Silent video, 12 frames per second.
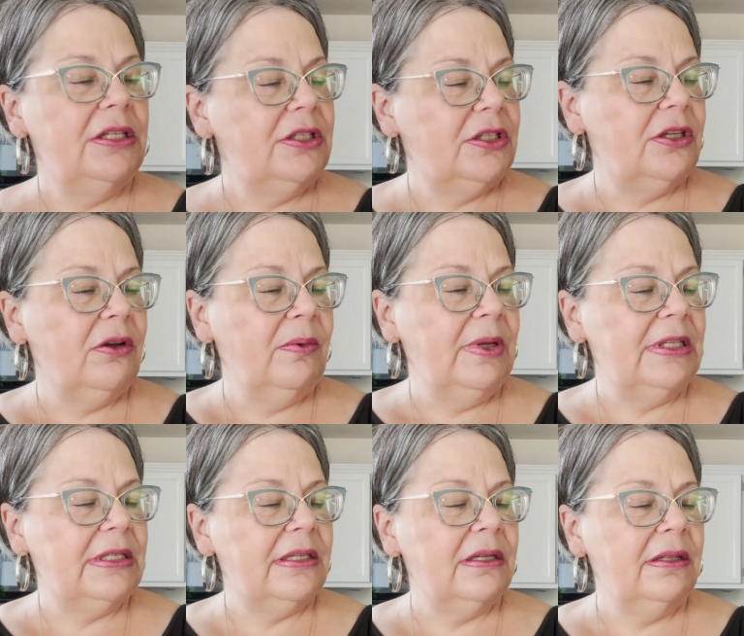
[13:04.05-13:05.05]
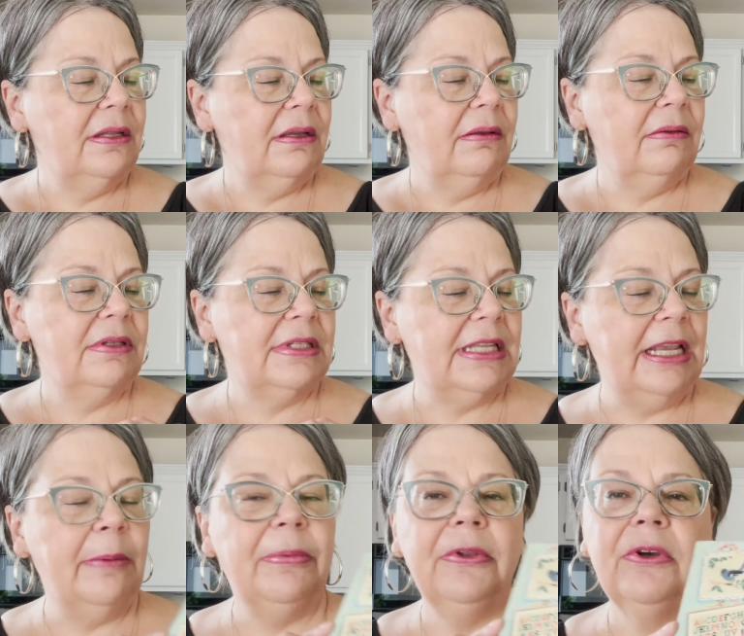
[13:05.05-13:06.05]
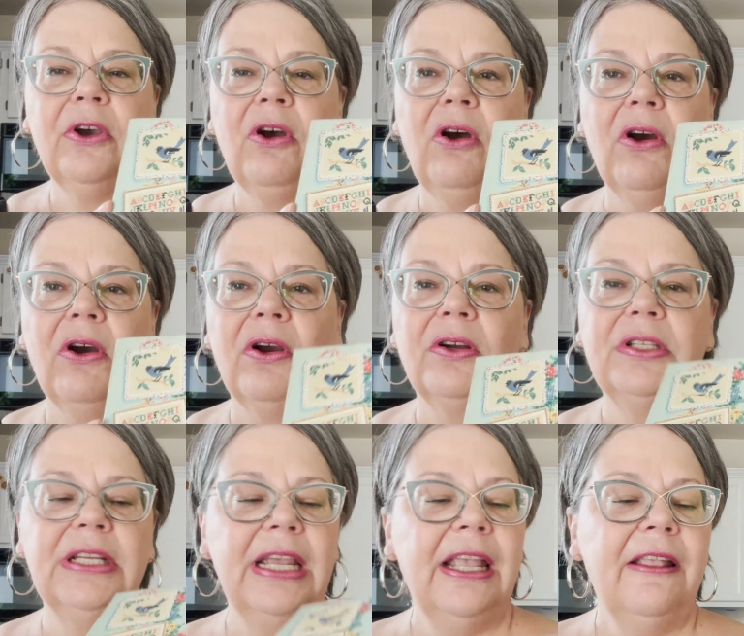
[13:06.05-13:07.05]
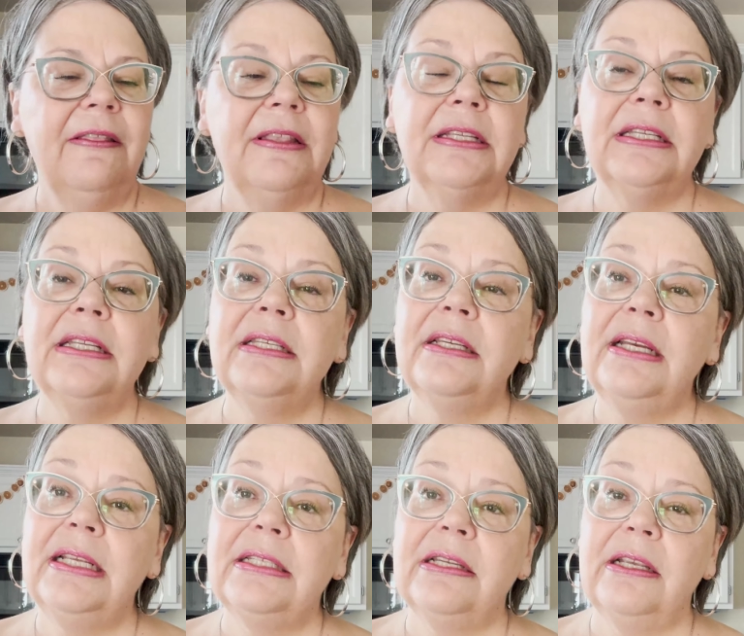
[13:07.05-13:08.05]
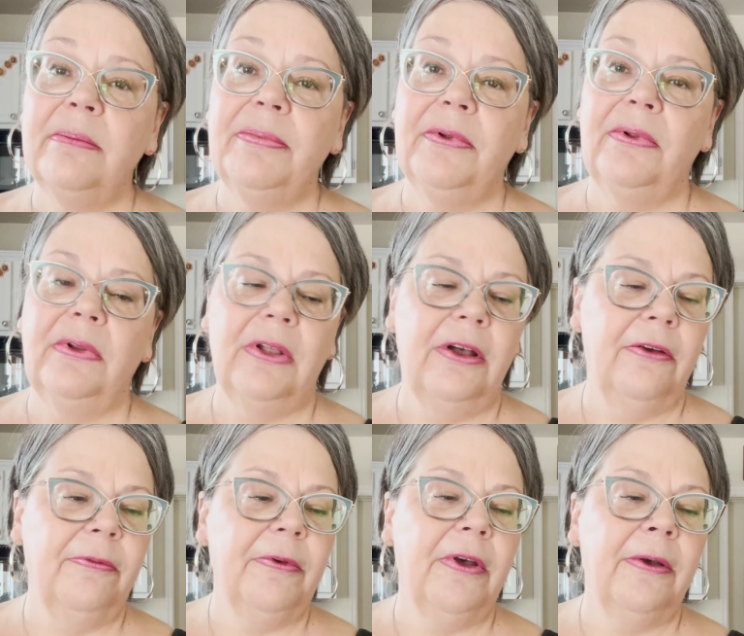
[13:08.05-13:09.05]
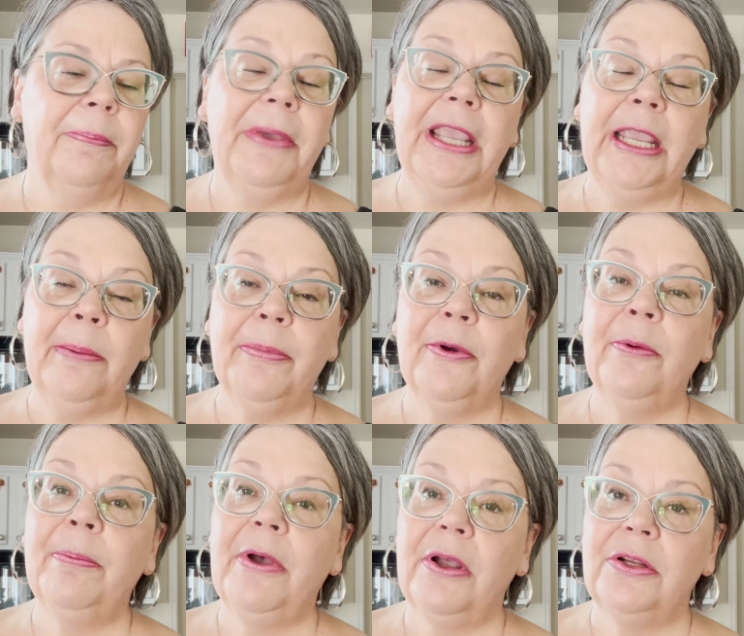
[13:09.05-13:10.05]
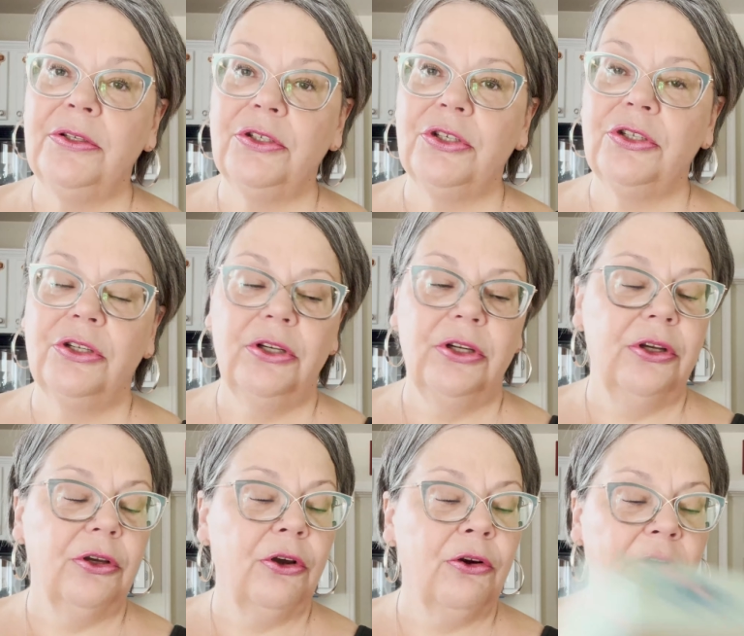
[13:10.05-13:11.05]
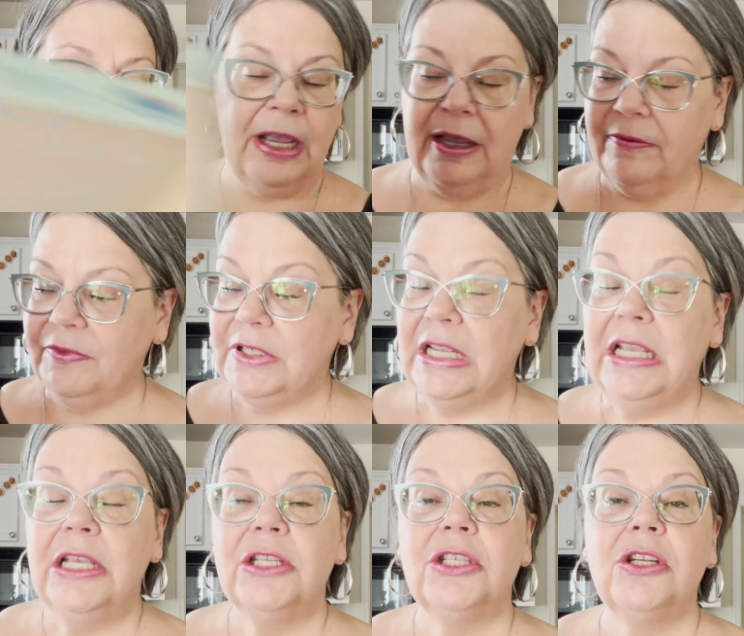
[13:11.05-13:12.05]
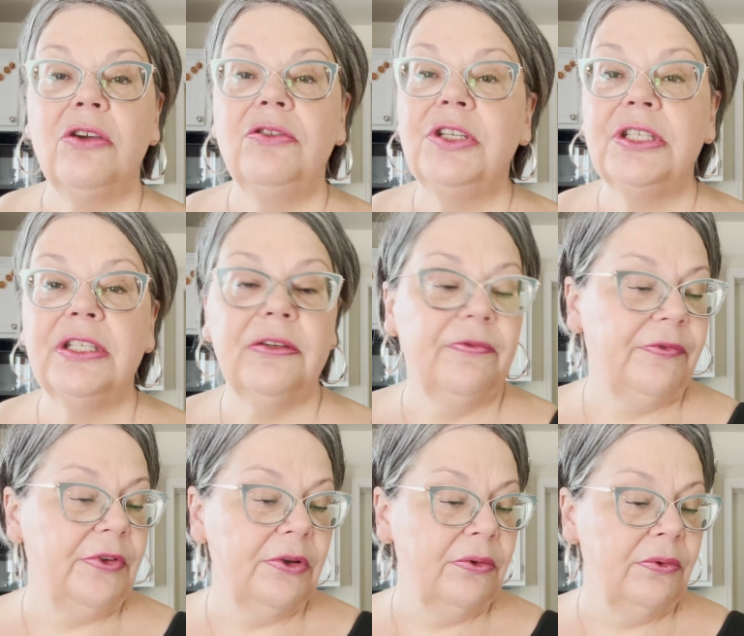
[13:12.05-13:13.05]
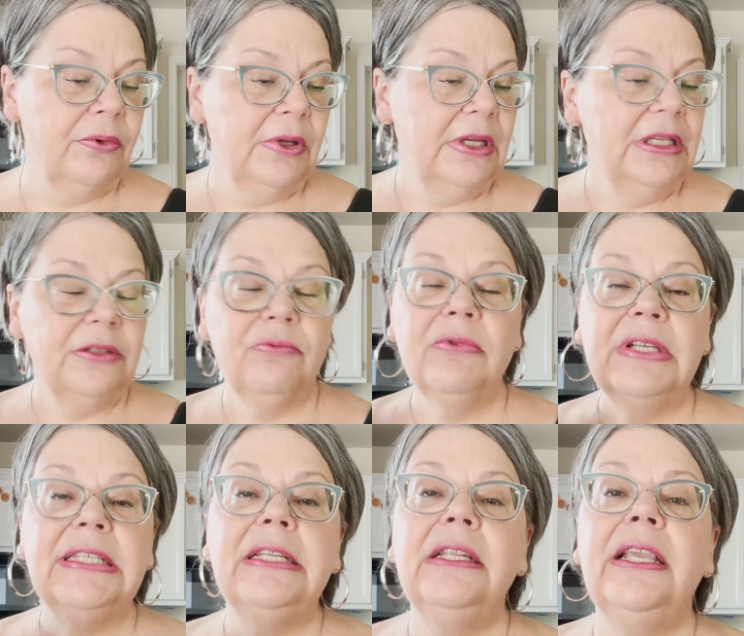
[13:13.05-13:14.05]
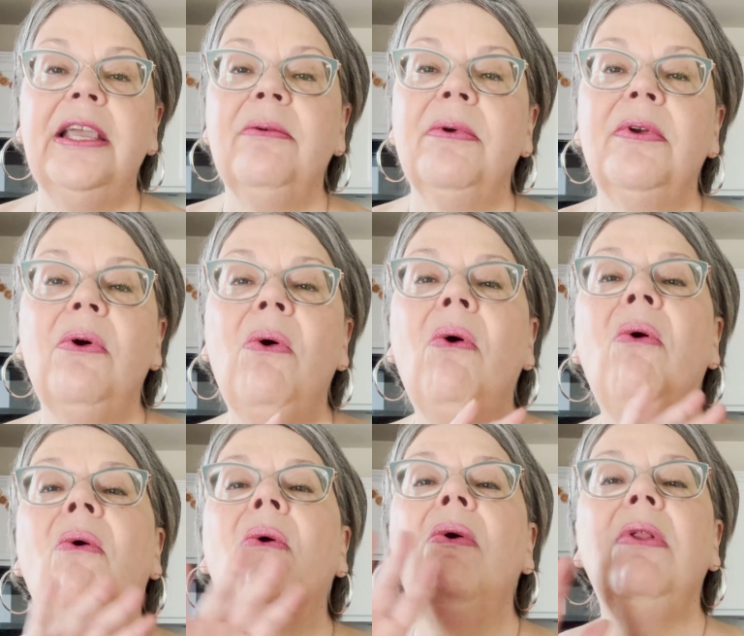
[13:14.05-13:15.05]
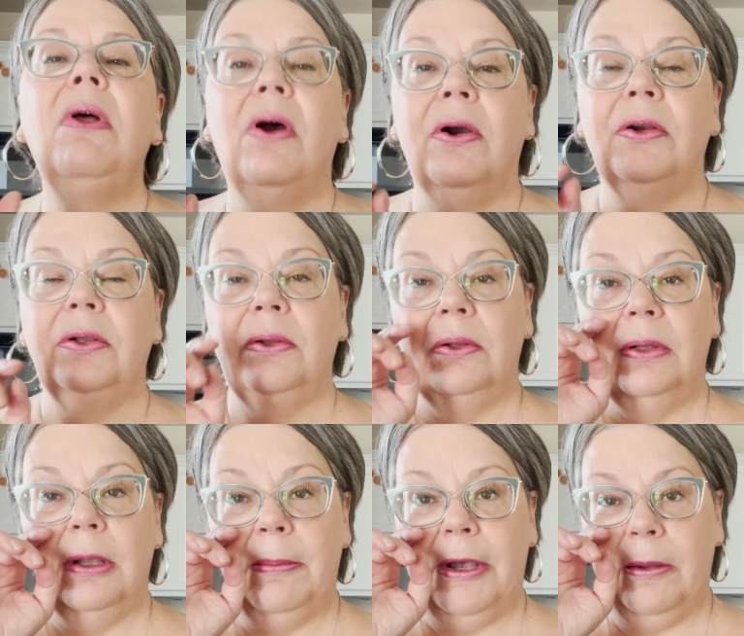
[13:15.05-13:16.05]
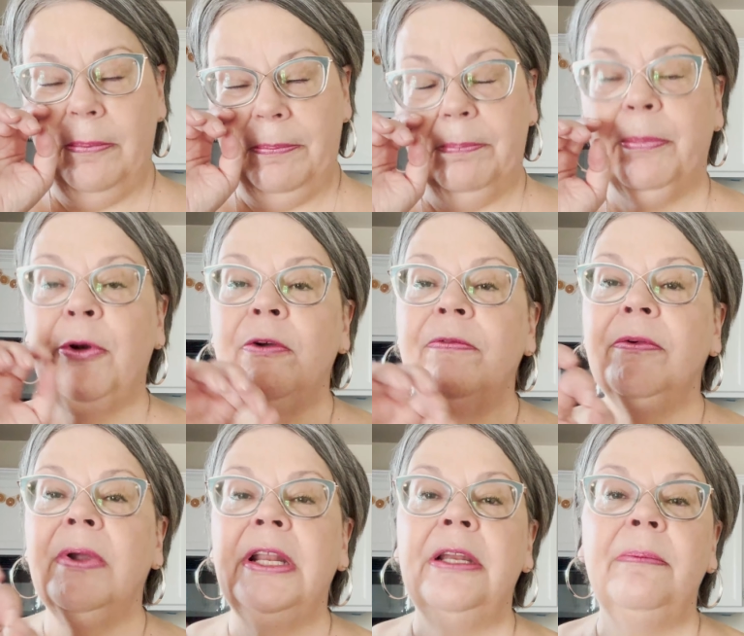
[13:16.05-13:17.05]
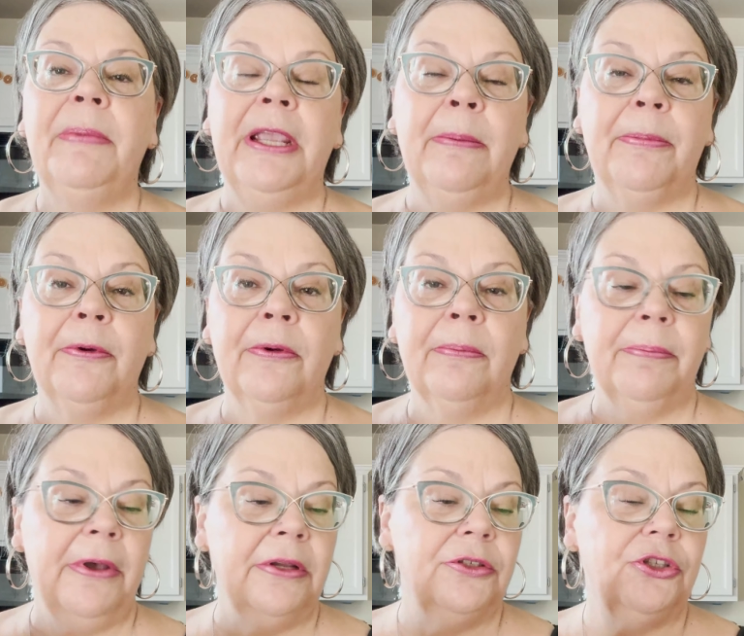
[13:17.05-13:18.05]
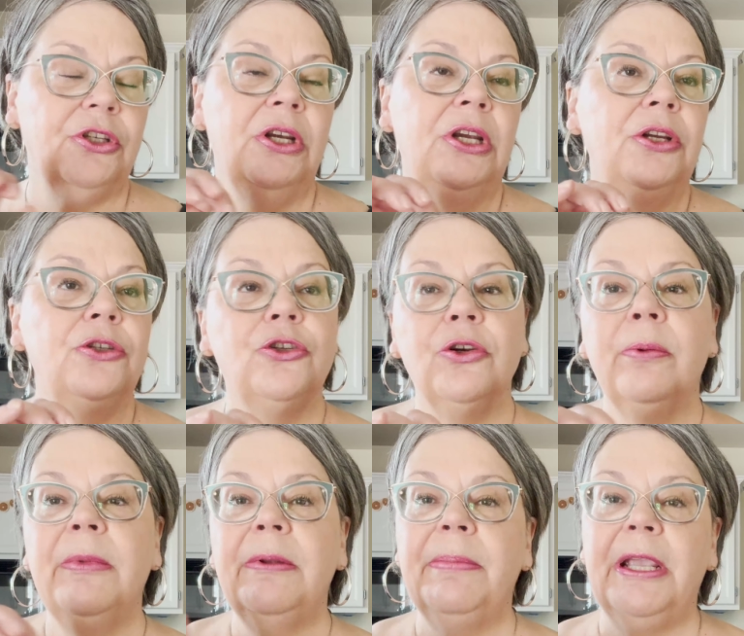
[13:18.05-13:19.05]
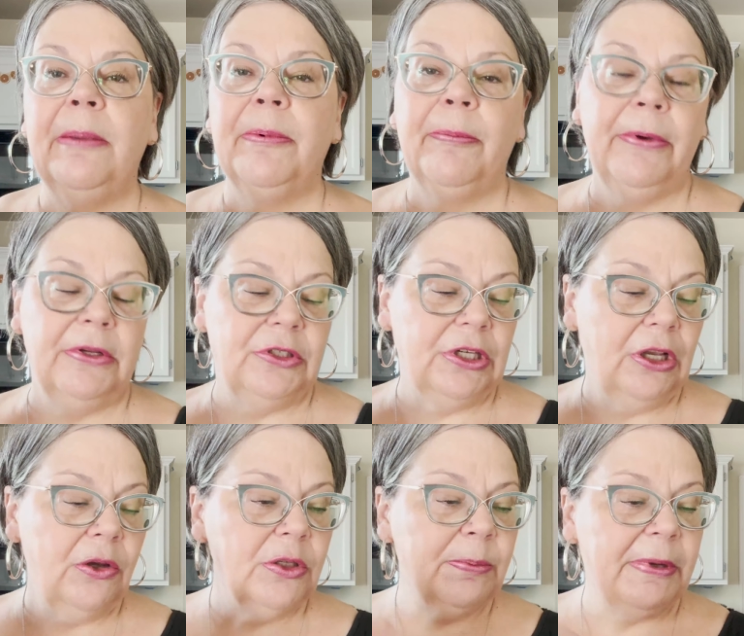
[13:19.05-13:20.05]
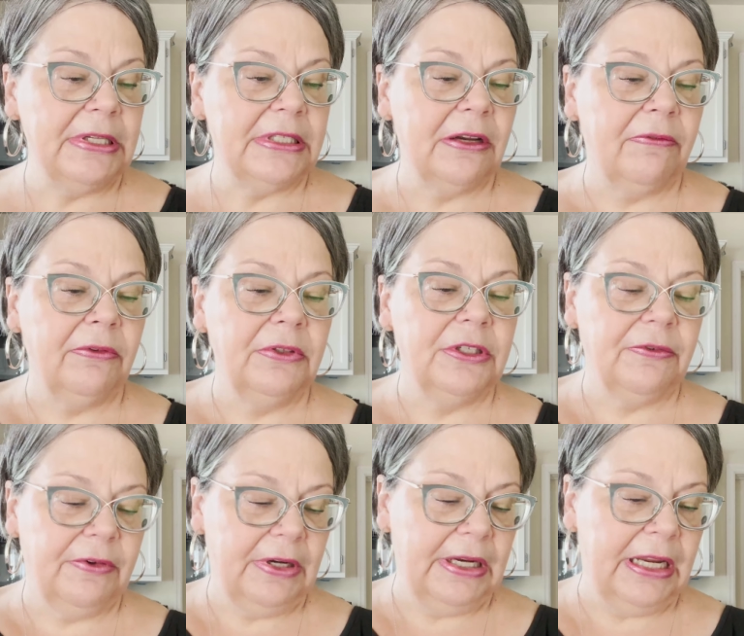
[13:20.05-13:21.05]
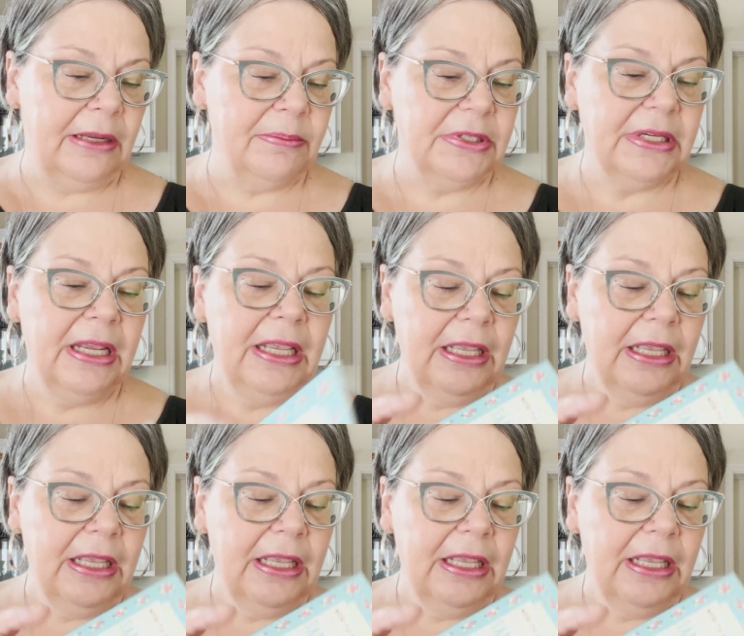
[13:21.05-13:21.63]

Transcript: So it's sampler cards. This is an example of a paper punch craft. So just a few, recently I wrote a whole article about perforated paper punch, German paper punch. It goes by several different names.